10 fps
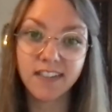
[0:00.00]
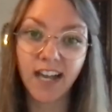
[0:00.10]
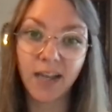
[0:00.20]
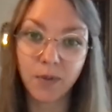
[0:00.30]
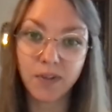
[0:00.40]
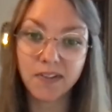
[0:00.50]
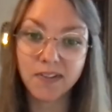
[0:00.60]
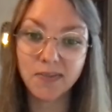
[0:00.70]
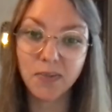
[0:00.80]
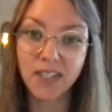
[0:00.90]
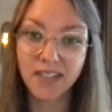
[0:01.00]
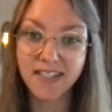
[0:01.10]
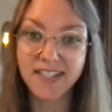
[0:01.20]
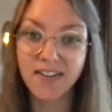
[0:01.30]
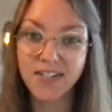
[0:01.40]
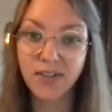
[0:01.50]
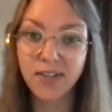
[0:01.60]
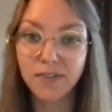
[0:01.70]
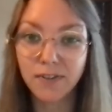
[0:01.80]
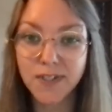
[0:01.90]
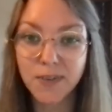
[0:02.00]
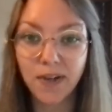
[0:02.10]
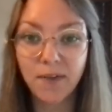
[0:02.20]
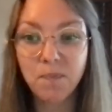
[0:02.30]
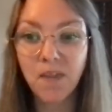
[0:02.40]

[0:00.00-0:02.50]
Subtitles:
I will bring things down to your level as well.